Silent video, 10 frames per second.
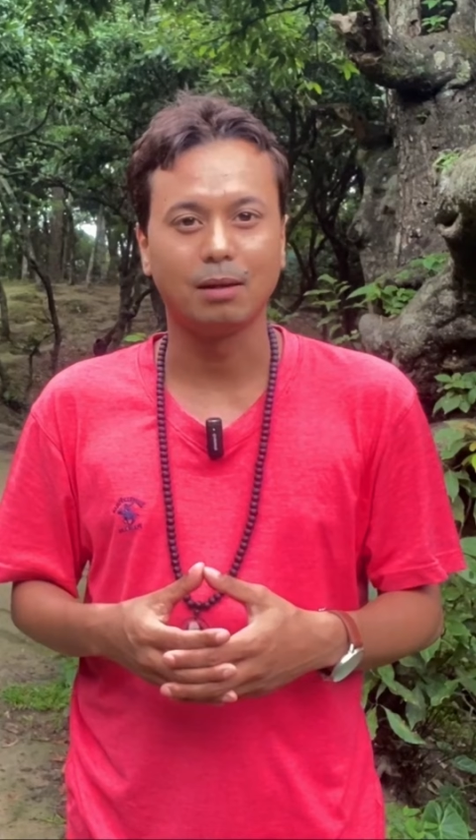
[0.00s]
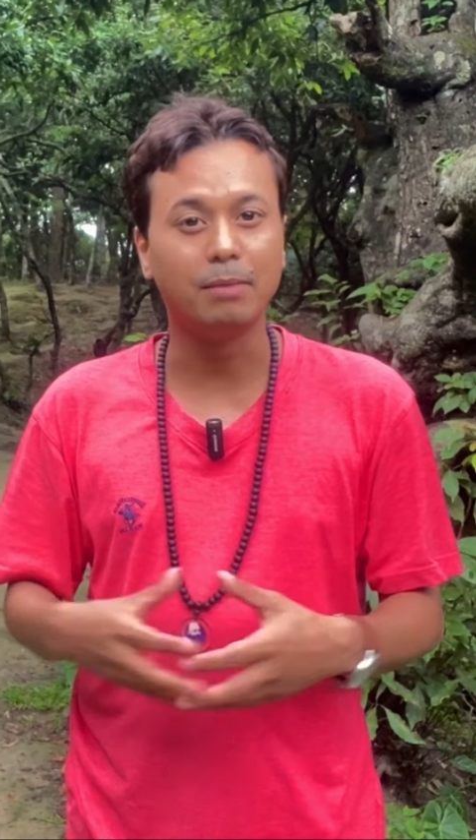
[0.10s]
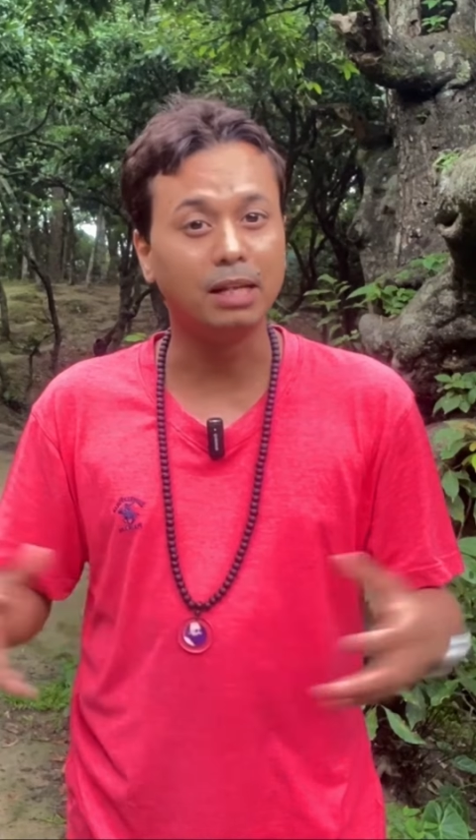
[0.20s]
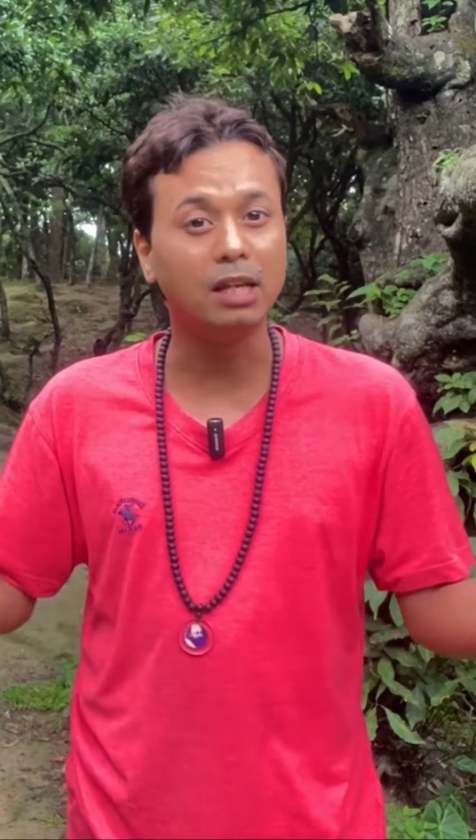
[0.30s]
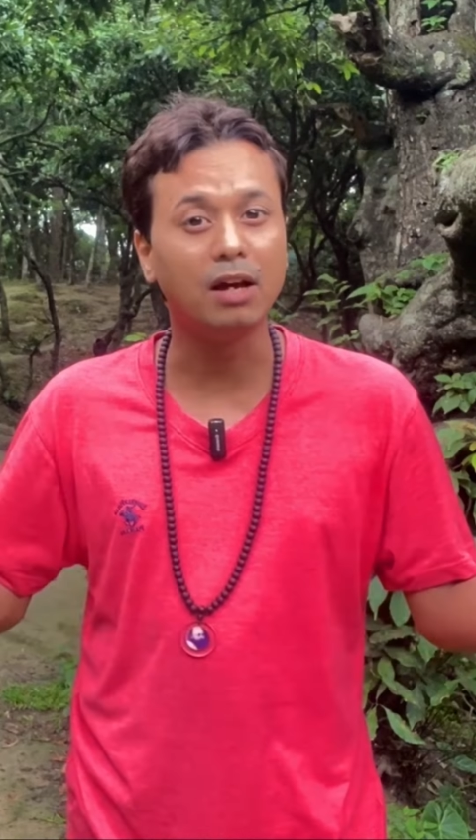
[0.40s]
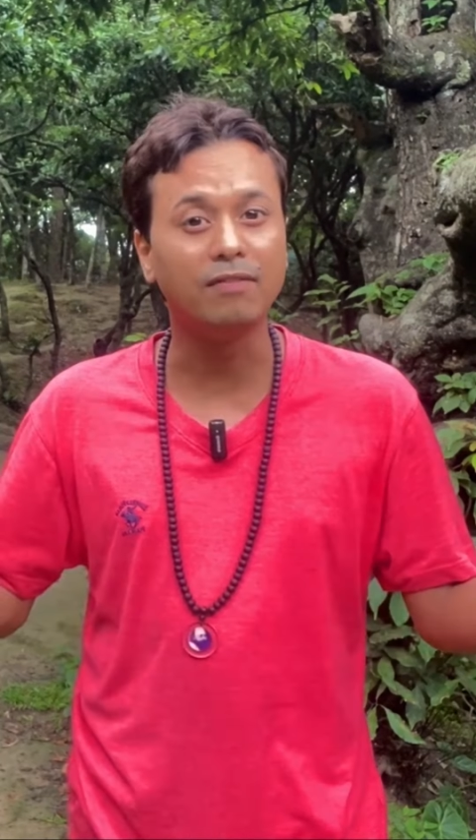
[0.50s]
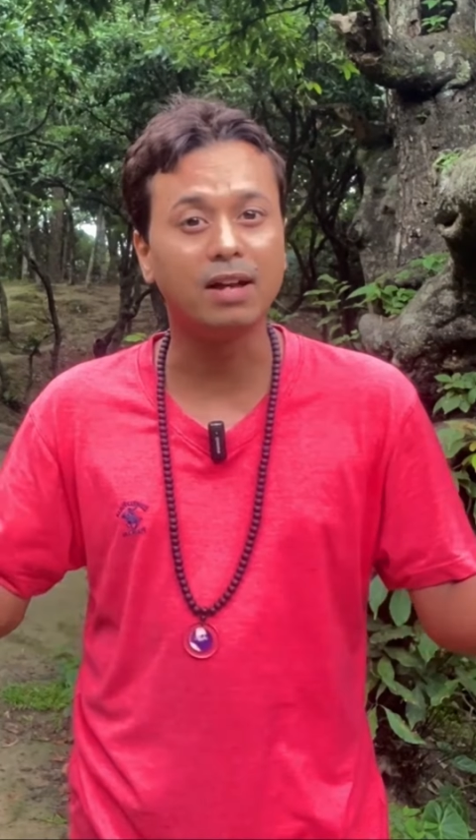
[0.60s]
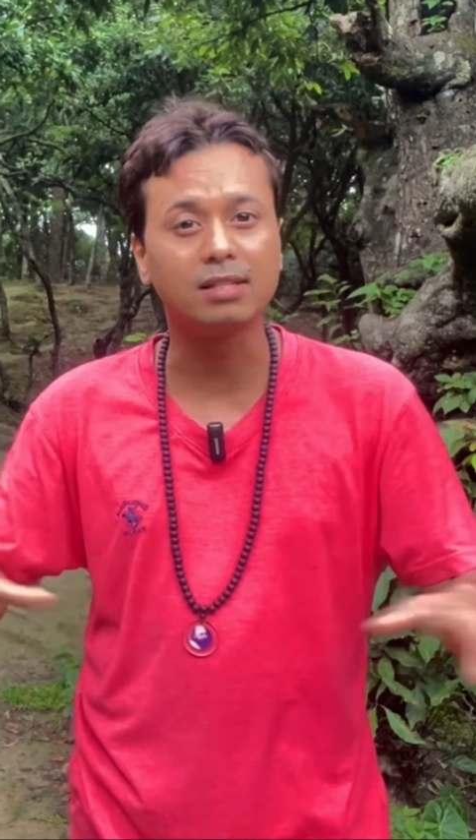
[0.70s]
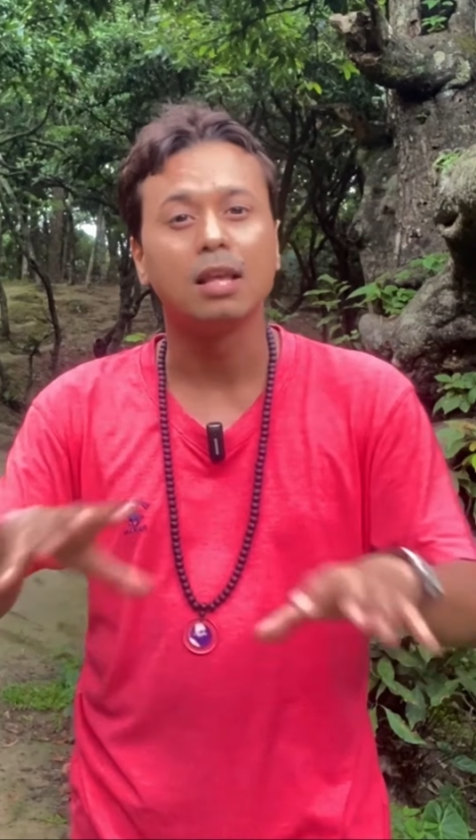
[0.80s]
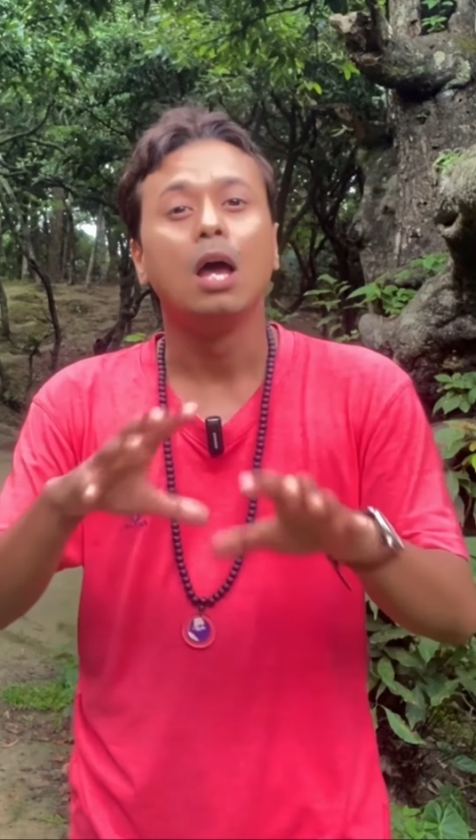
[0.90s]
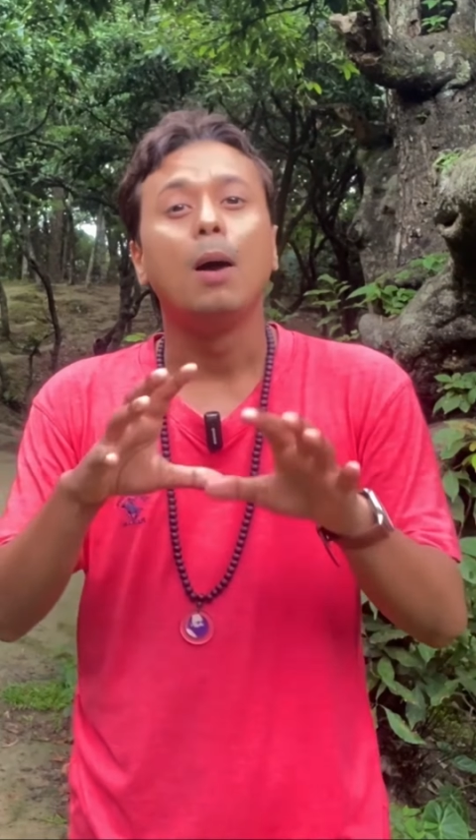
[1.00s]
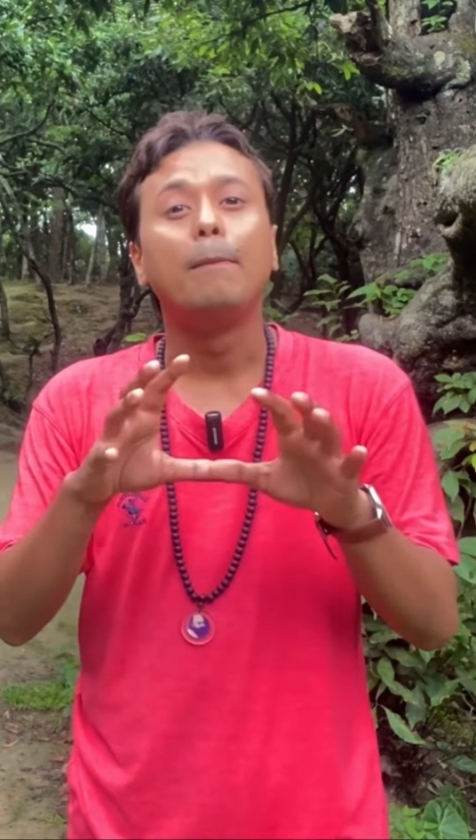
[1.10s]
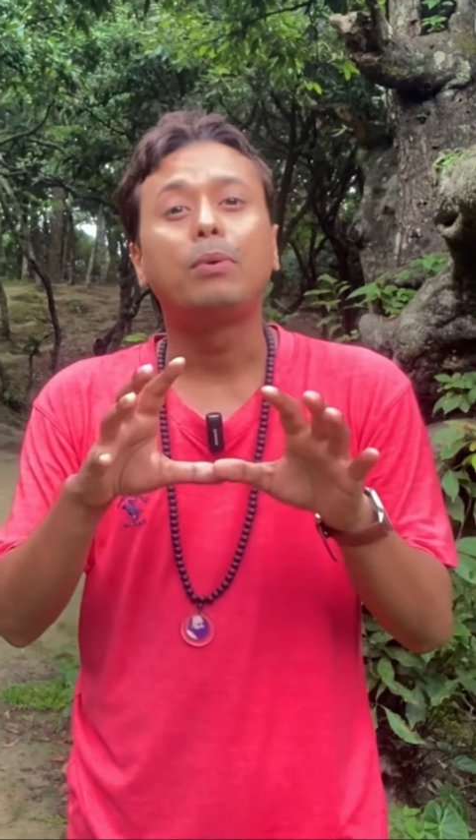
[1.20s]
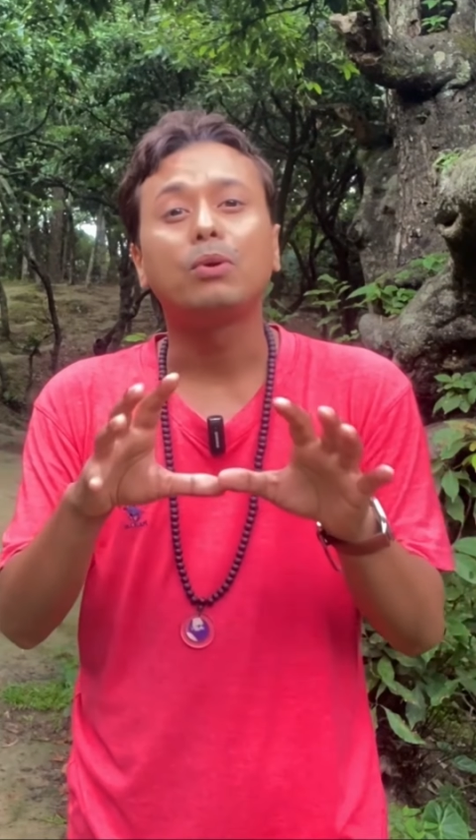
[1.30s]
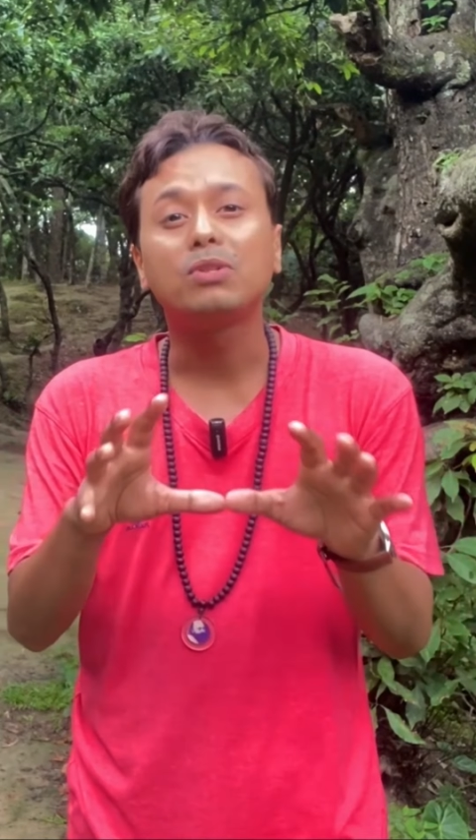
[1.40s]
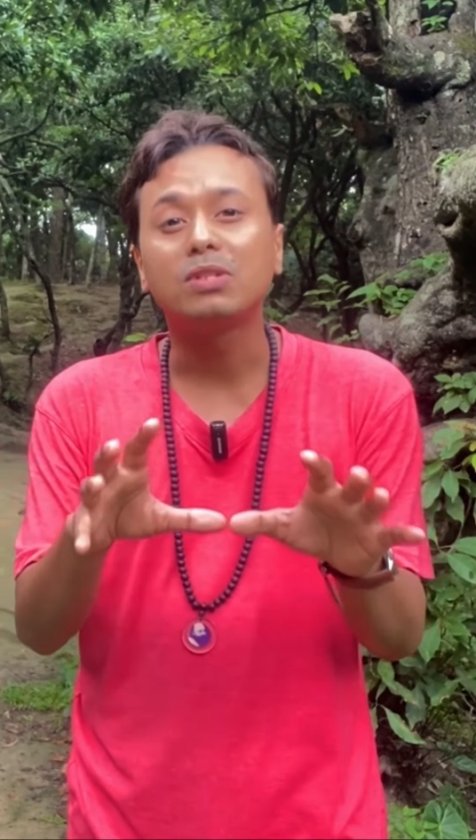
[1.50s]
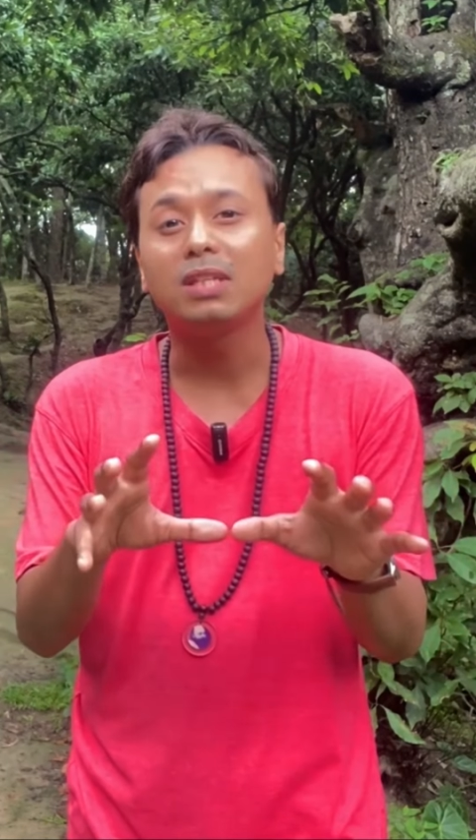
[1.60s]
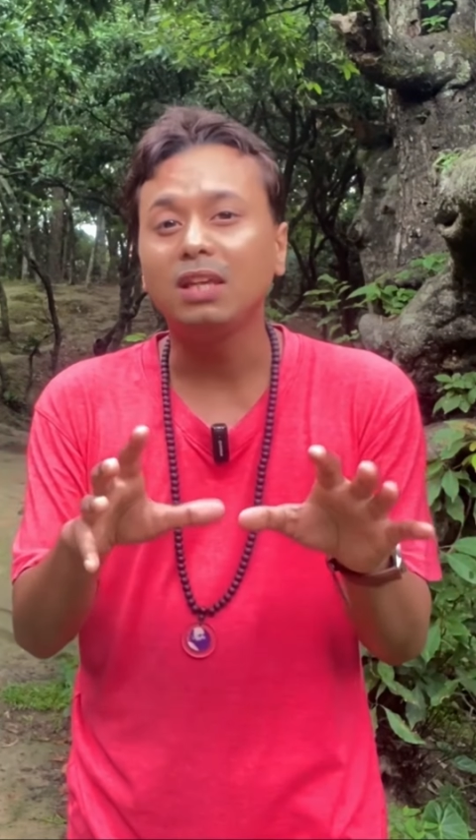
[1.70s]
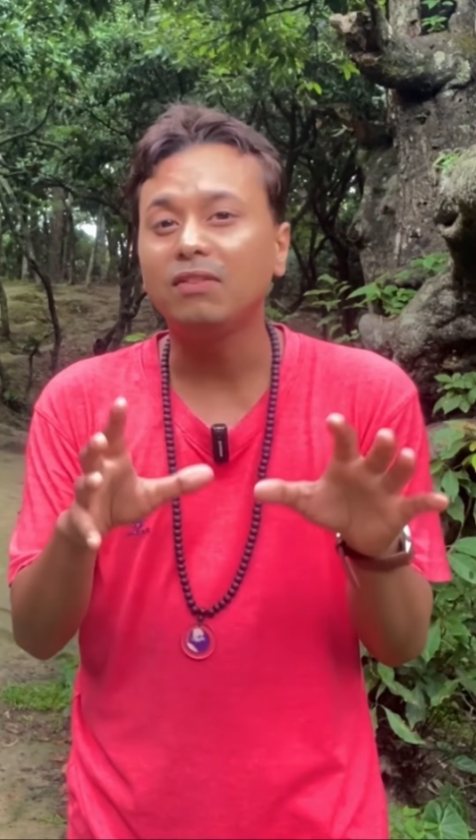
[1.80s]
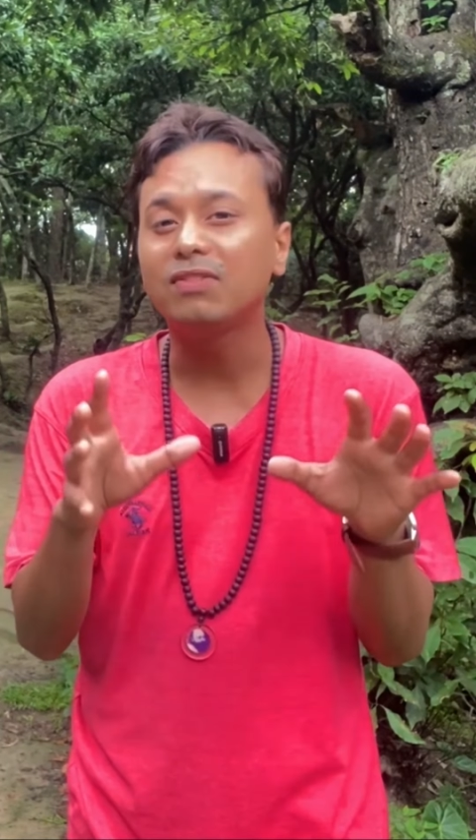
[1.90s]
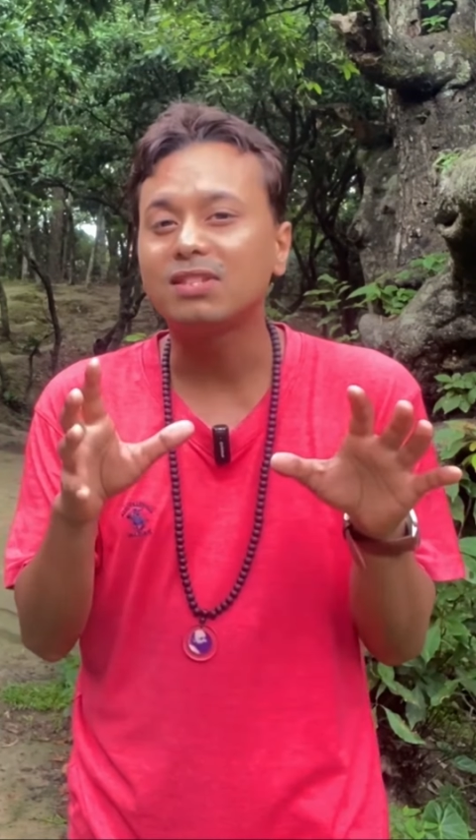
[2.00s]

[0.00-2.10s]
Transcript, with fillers: Many of us perceive